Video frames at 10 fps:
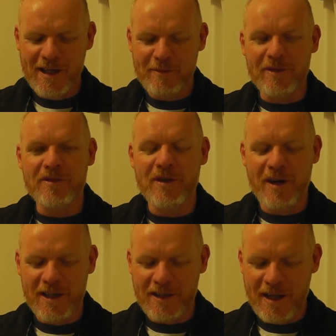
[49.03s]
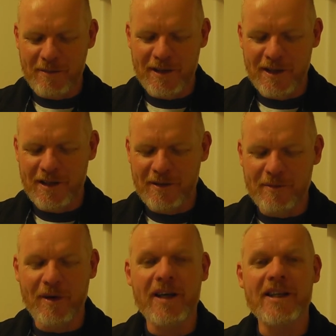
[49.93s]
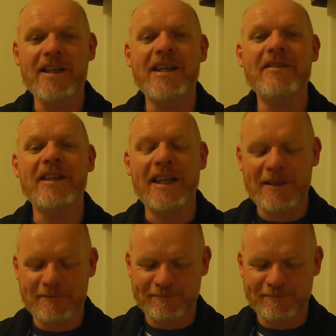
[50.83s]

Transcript: but dries up by the evening.